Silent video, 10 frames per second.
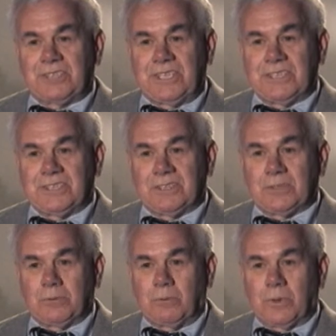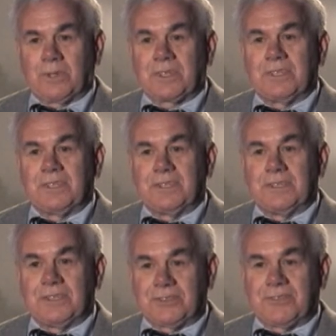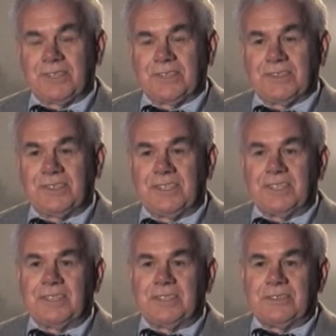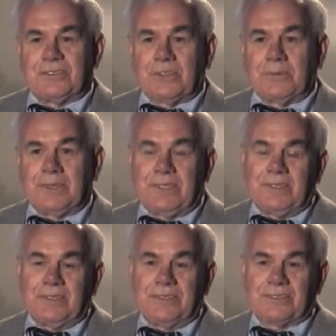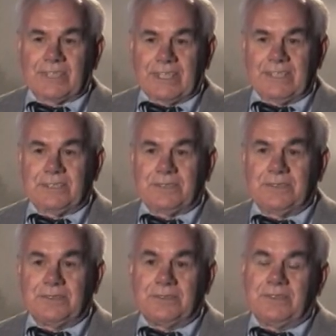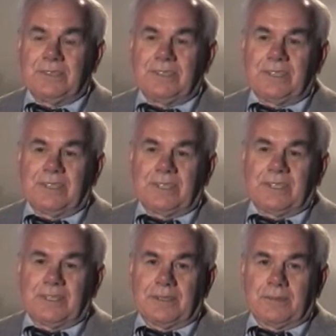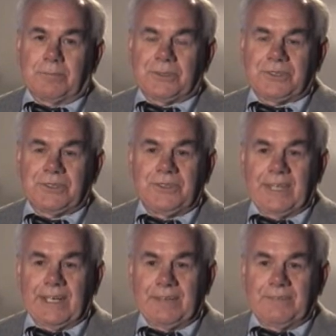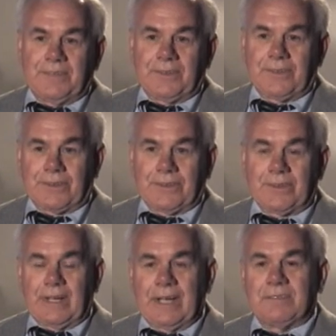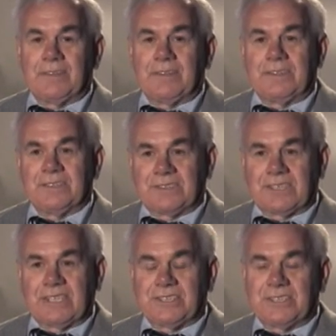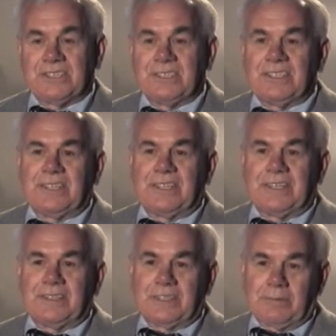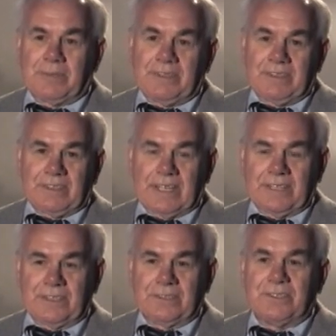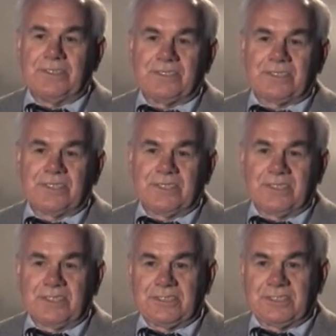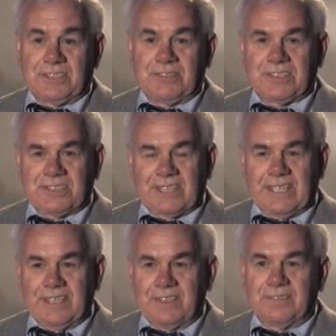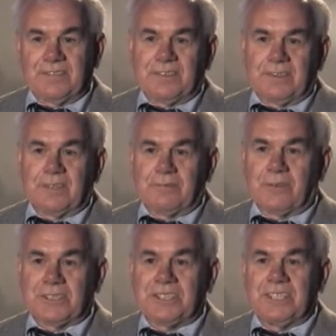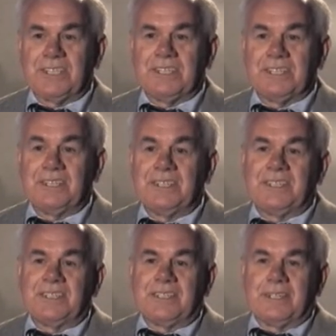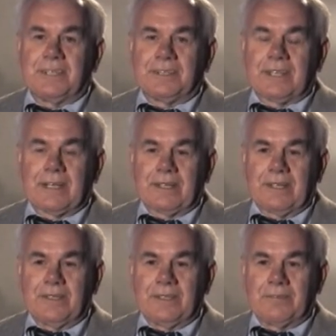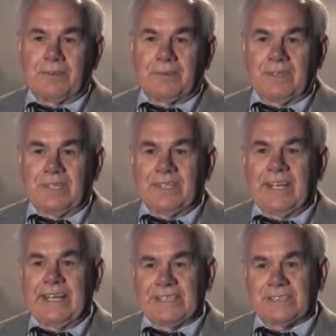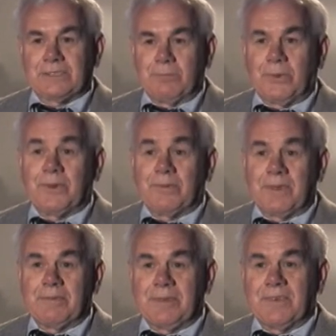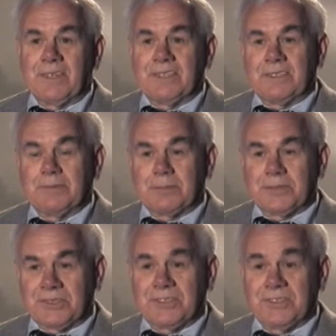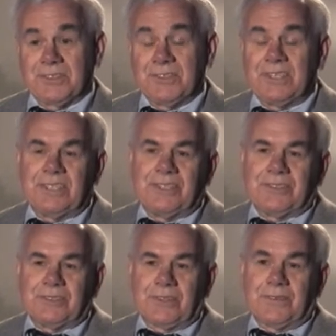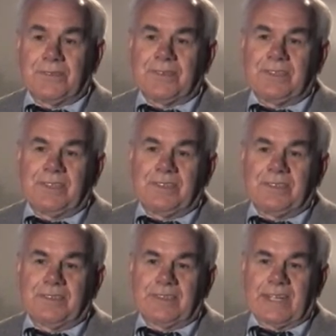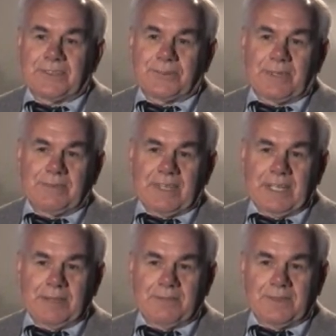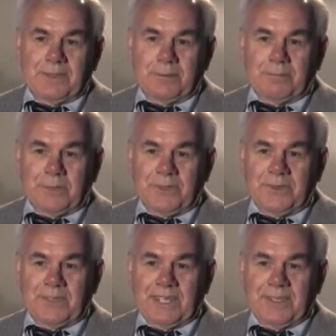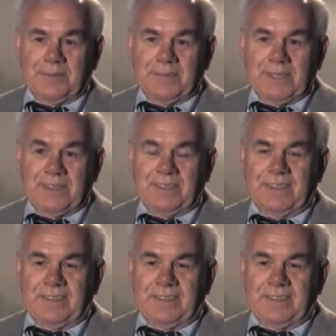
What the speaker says: Chen's work in this field. And so we decided to pursue that with her, have a discussion, and then we got introduced to the Civis side of what she did, and that even enhanced more what we wanted to pursue. So that's why we came to Purdue-Calumet.